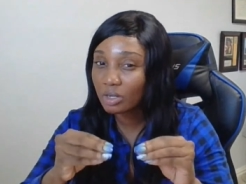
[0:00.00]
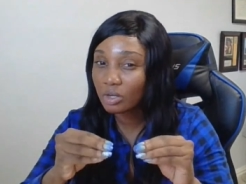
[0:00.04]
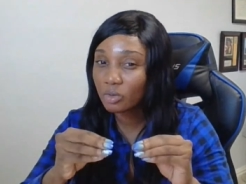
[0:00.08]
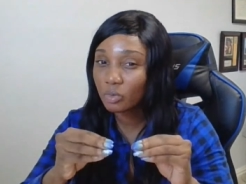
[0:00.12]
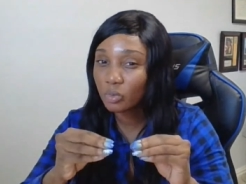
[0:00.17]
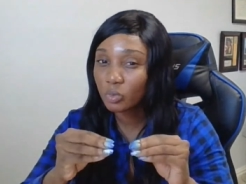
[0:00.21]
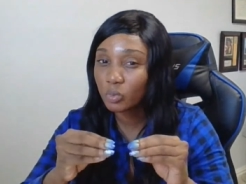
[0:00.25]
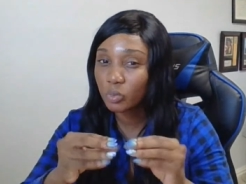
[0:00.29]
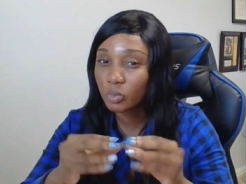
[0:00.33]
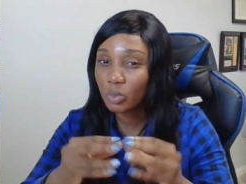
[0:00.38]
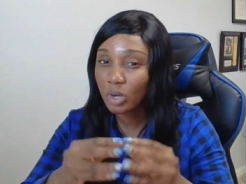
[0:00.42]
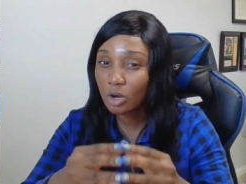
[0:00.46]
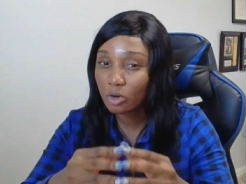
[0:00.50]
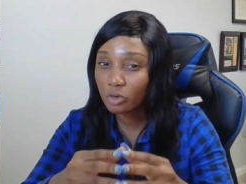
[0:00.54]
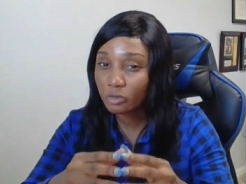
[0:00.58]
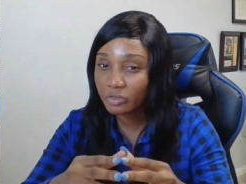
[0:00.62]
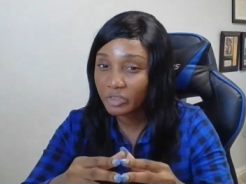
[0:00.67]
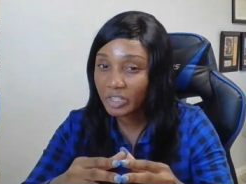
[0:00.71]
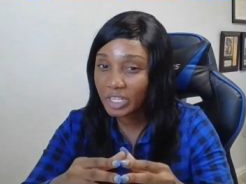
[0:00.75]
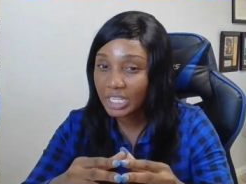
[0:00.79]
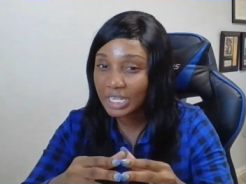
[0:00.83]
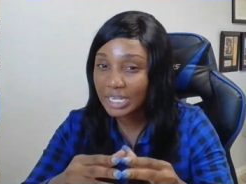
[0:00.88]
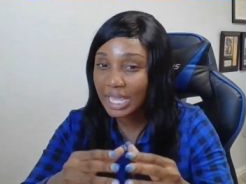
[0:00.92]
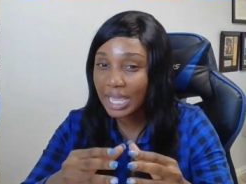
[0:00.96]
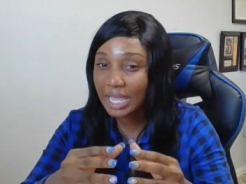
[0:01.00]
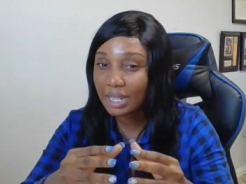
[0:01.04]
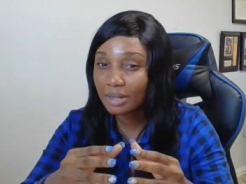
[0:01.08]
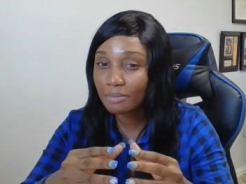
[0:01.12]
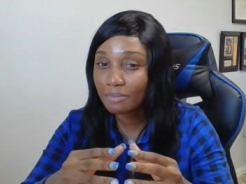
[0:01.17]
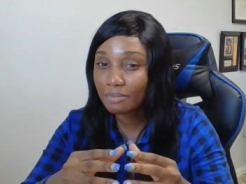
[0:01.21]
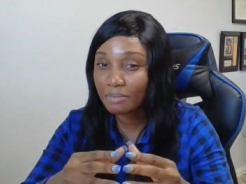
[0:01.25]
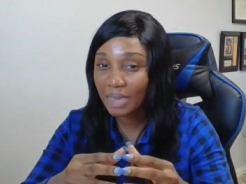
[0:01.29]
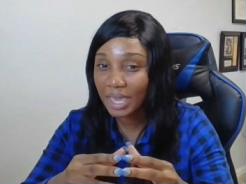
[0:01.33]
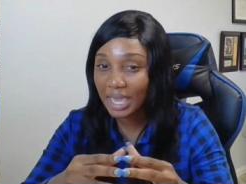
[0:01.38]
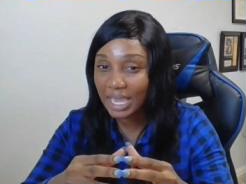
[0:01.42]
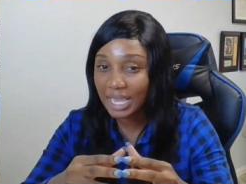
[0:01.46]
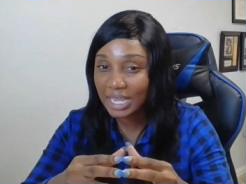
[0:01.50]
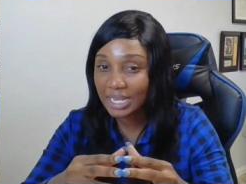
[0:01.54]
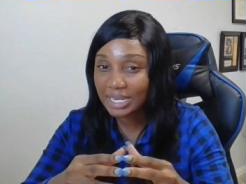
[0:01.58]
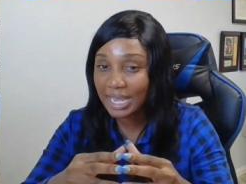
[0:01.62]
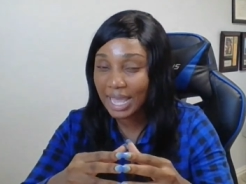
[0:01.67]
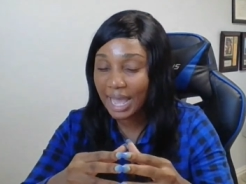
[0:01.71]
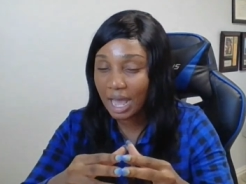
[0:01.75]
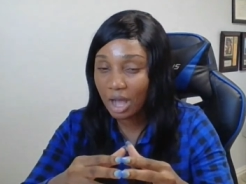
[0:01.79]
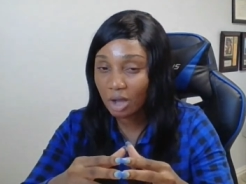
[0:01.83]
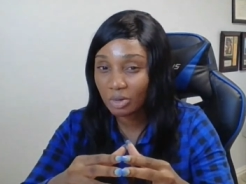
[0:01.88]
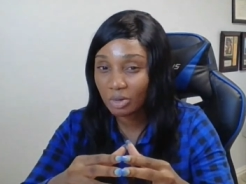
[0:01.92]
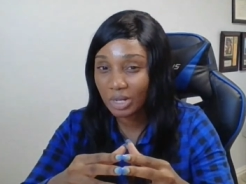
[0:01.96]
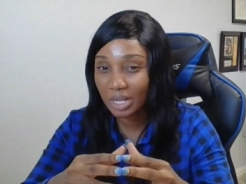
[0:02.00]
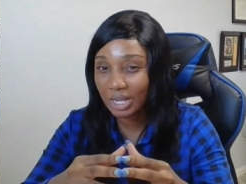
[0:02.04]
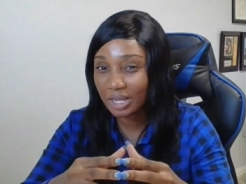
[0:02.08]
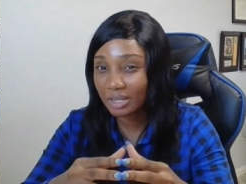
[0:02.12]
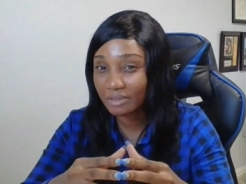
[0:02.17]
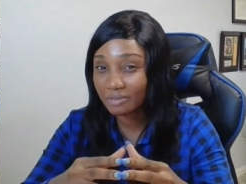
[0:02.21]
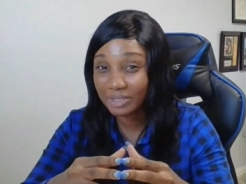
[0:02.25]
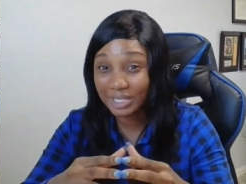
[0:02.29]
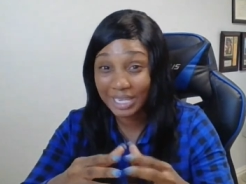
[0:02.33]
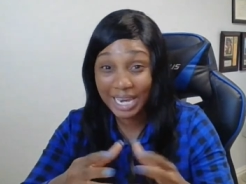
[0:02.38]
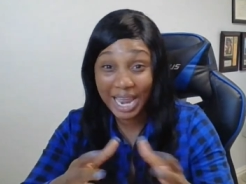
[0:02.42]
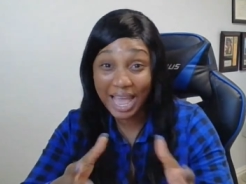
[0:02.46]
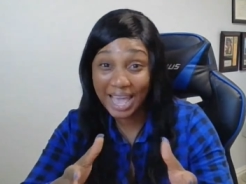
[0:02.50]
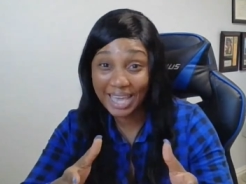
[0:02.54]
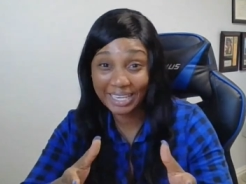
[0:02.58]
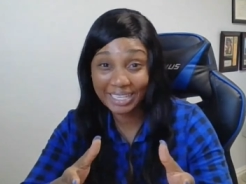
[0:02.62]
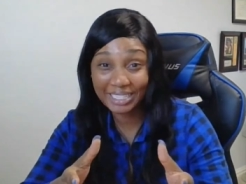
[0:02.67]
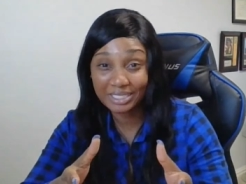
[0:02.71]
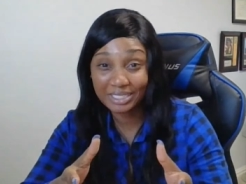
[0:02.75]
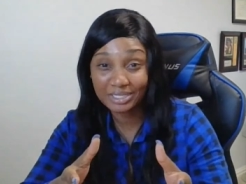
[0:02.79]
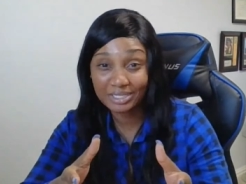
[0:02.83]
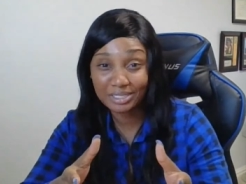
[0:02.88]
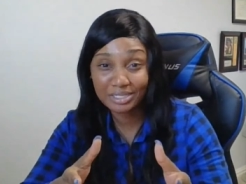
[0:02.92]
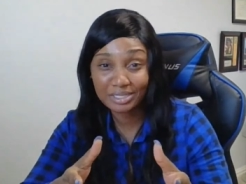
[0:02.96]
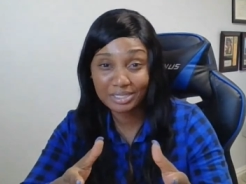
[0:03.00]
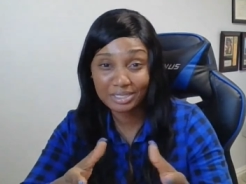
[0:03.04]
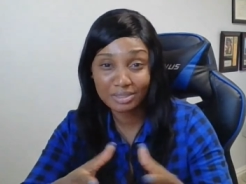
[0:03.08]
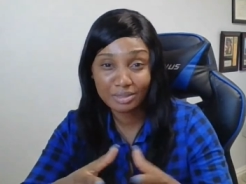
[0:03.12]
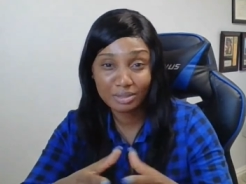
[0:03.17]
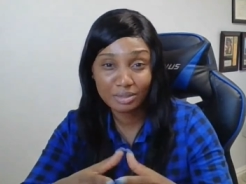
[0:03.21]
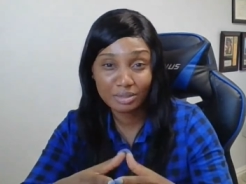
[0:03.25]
woven and made out of lies